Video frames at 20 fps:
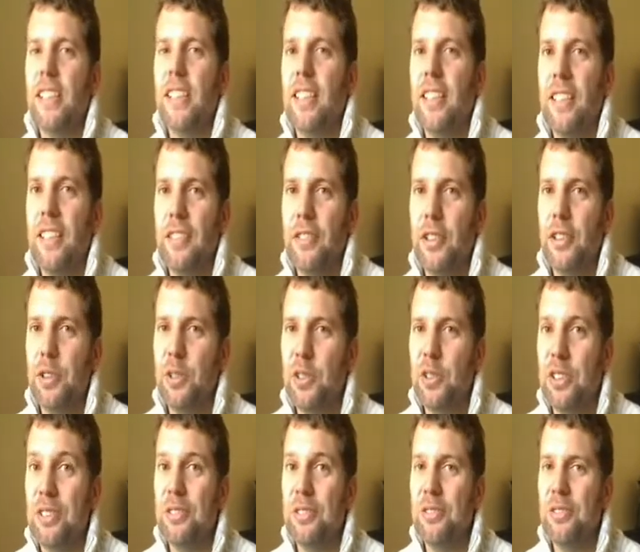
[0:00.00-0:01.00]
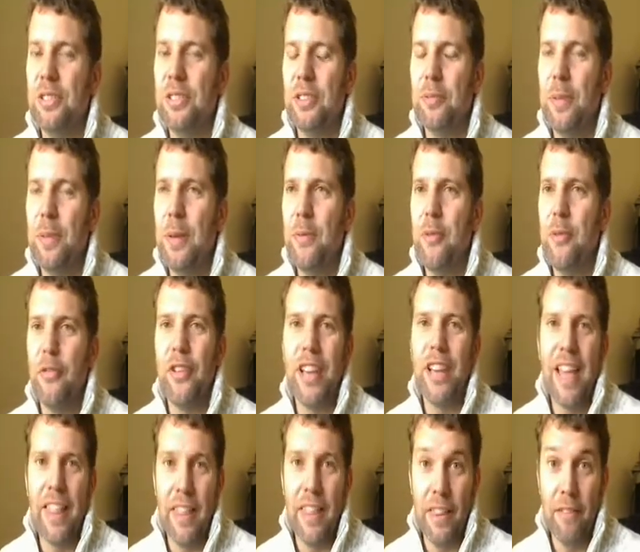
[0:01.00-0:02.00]
And then, of course, if people
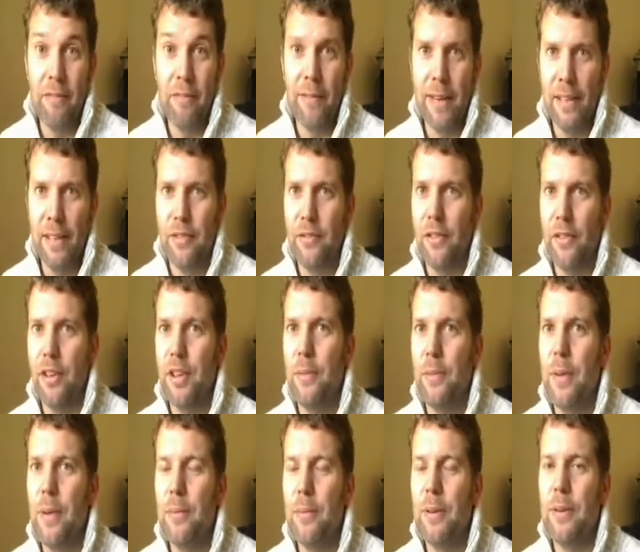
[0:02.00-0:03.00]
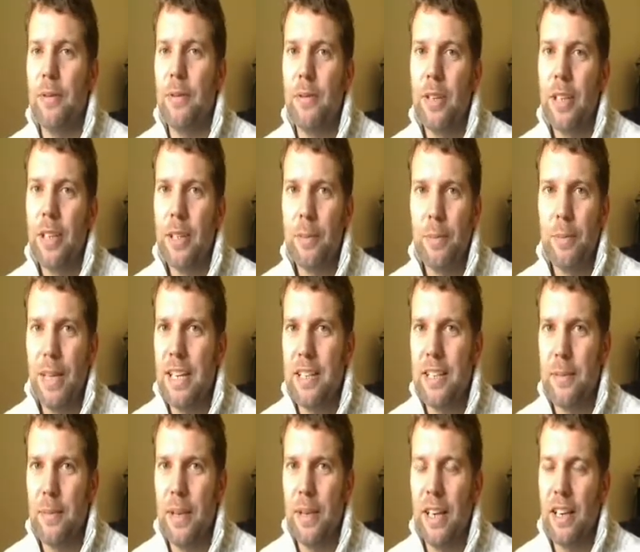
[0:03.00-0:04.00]
forget that they ranked the volume up and play
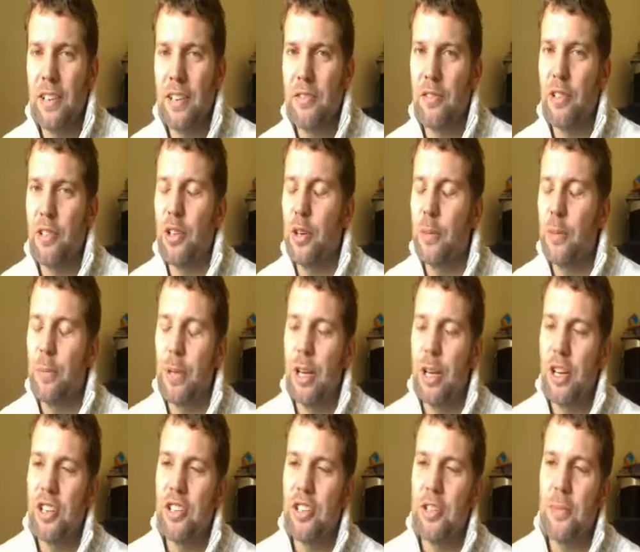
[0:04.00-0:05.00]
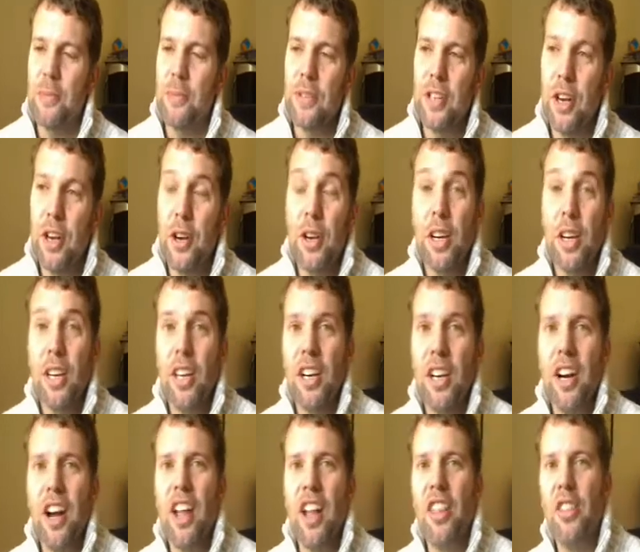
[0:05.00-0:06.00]
something else for it, it blasts them. So
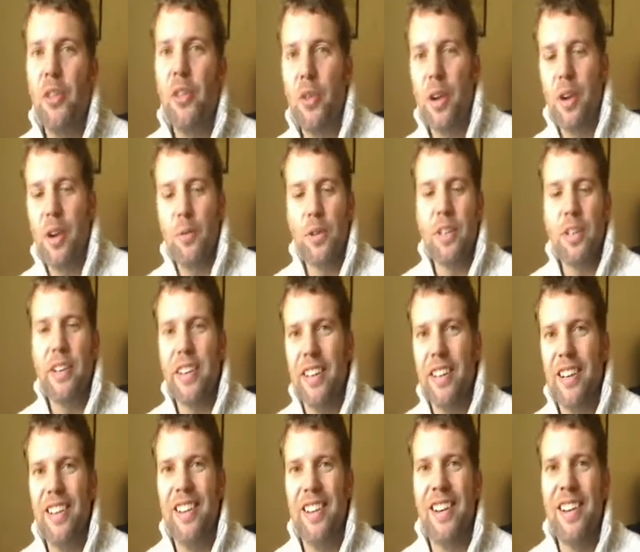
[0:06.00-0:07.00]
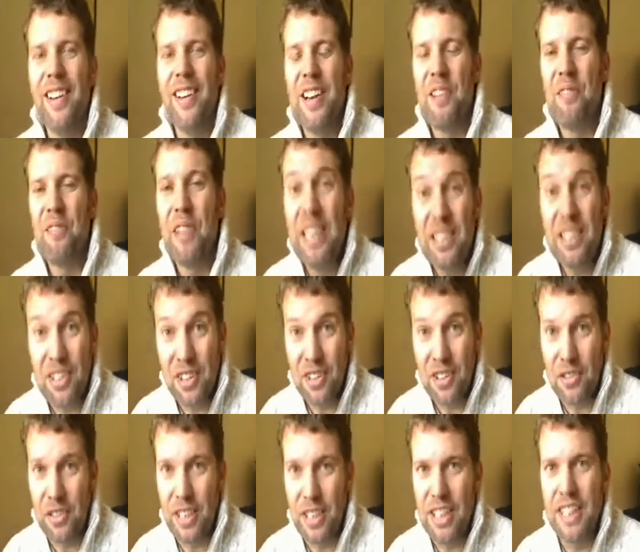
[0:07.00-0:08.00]
I thought I would redo
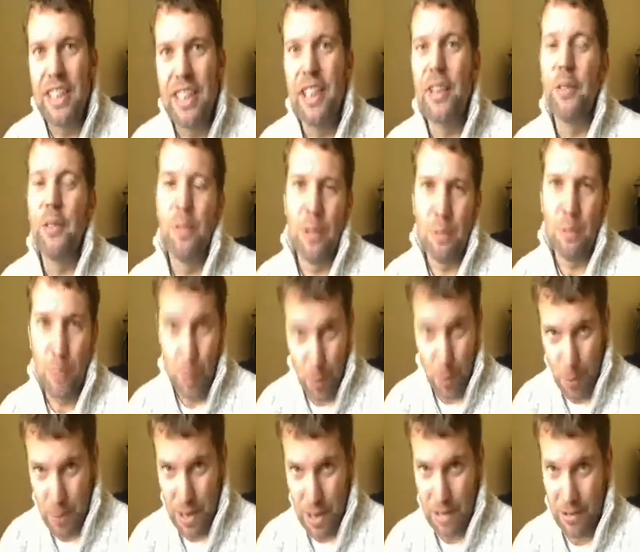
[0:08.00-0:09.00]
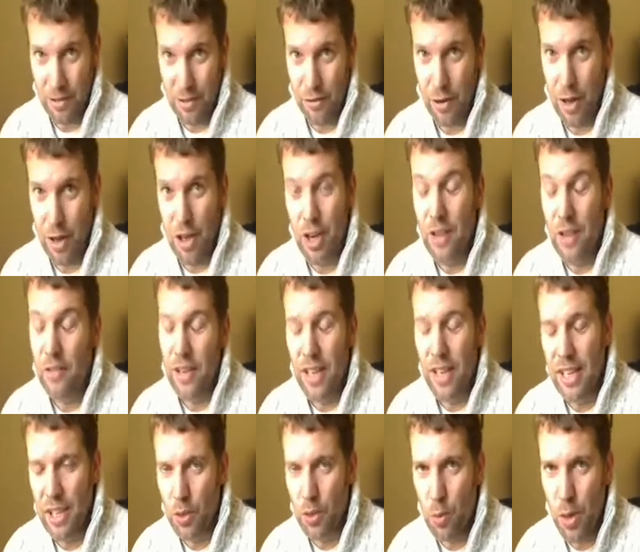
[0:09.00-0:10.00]
the video with a proper microphone. Hopefully
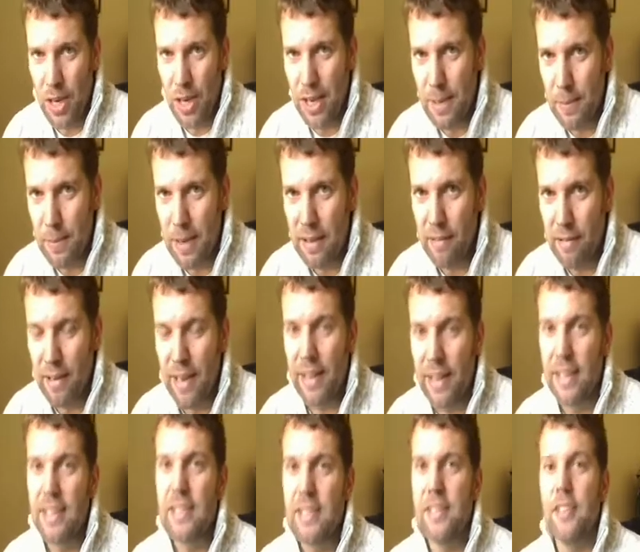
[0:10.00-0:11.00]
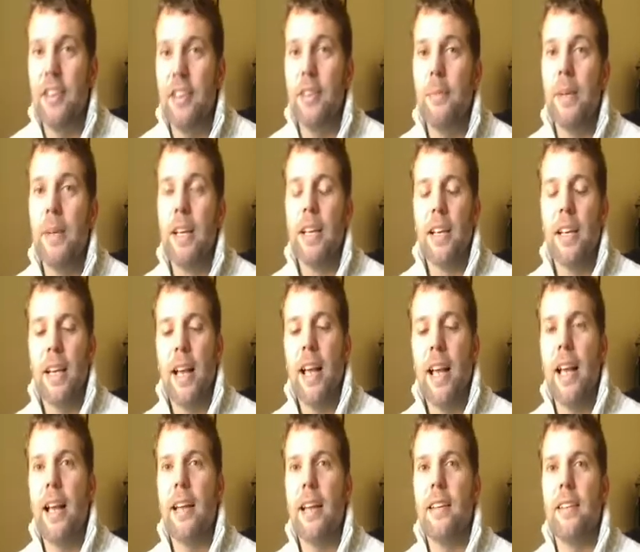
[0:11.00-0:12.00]
you can all hear me great this time.
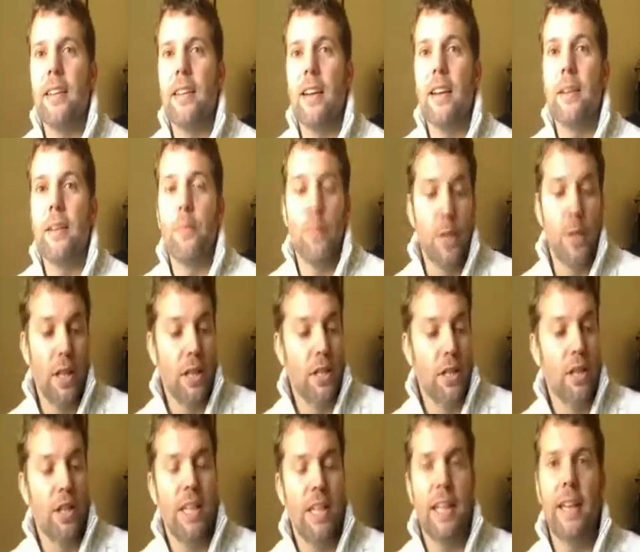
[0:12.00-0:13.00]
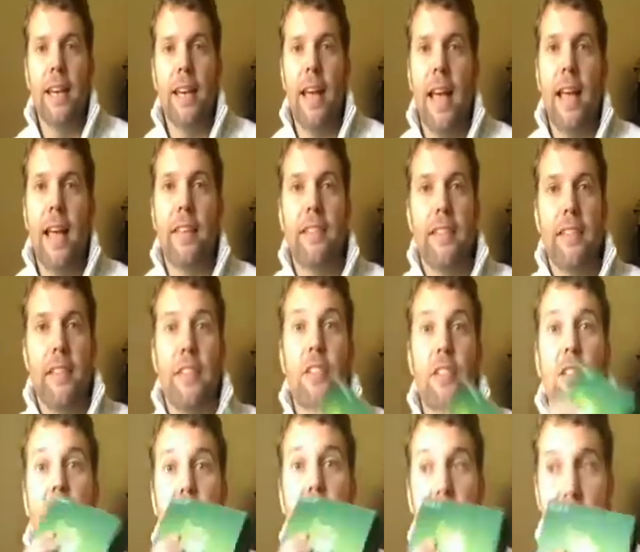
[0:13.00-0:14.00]
And we're looking at the
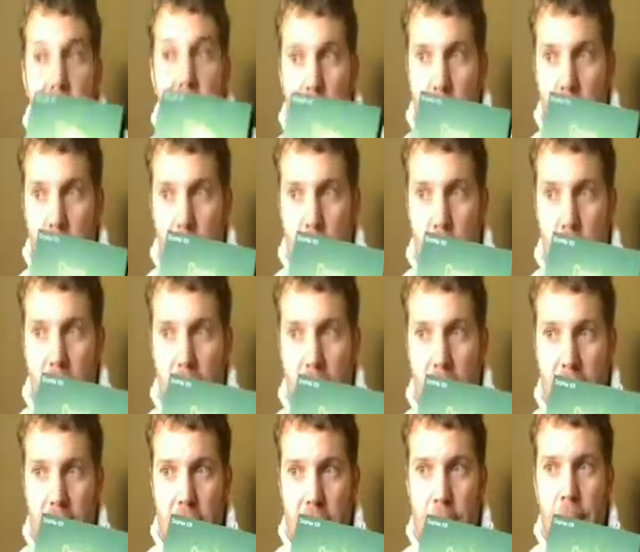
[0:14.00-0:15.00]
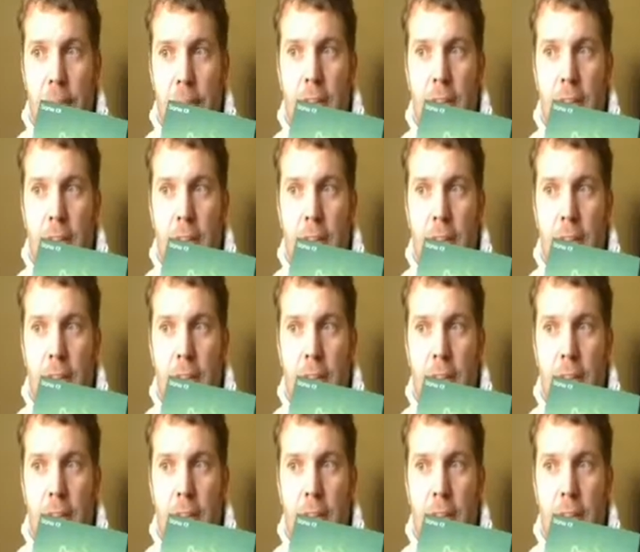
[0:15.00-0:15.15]
Green Smoke product.